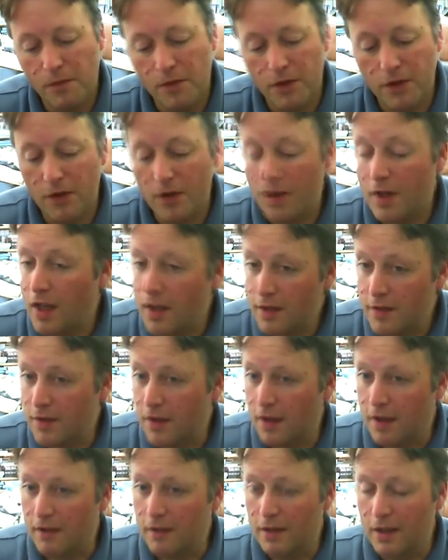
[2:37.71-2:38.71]
So the next
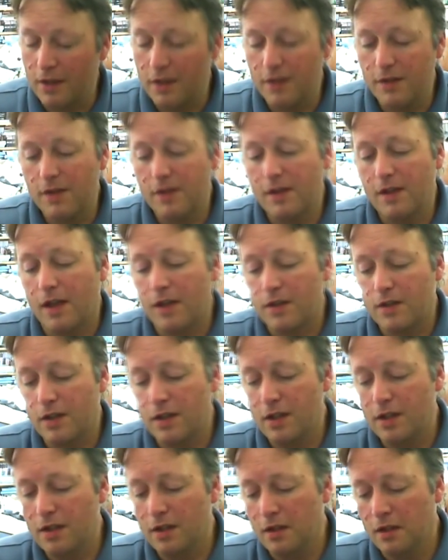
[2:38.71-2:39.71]
thing, and this is
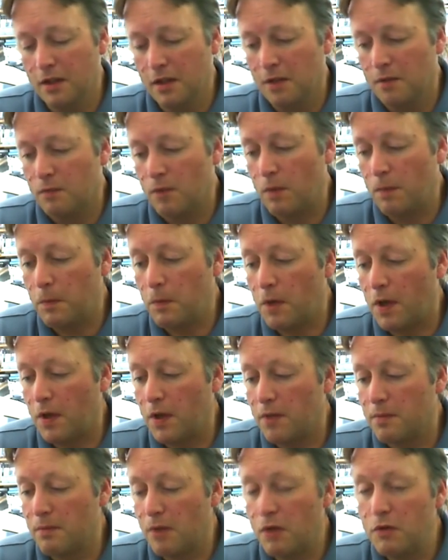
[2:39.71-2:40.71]
actually probably one of
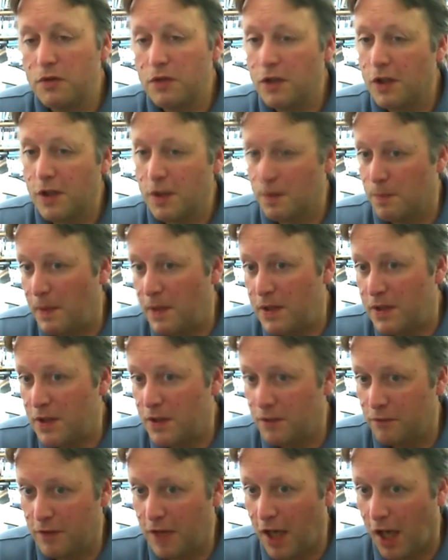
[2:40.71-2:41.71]
the most
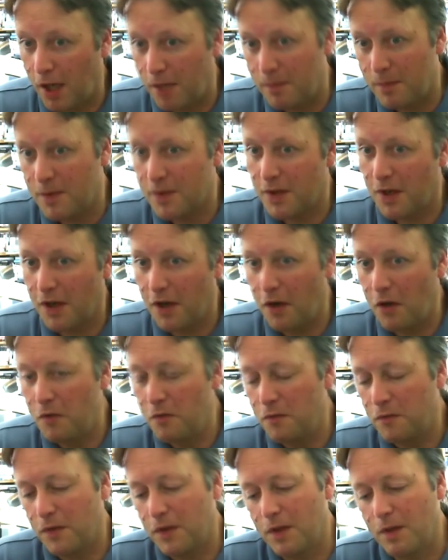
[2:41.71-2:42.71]
expensive games I
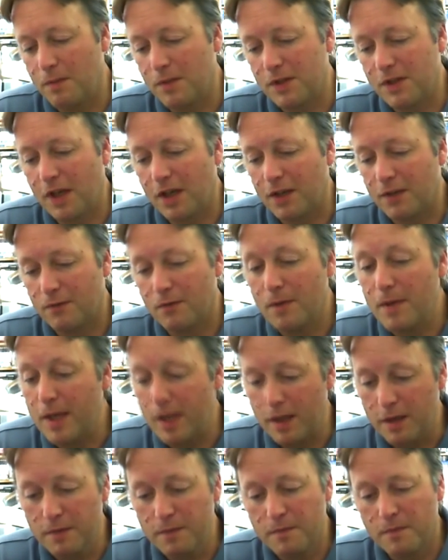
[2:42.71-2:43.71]
owned for the MSX for
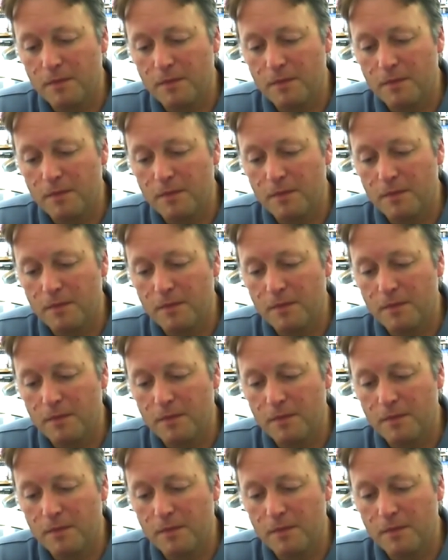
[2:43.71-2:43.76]
me,